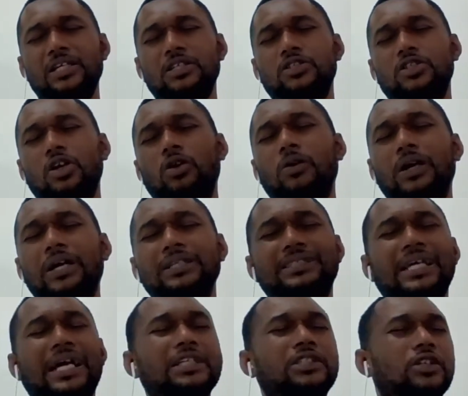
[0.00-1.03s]
So it
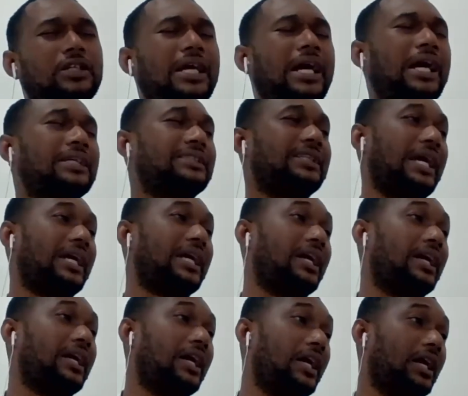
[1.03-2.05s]
actually has like
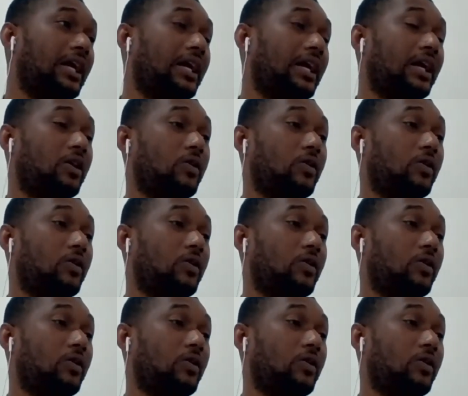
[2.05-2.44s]
a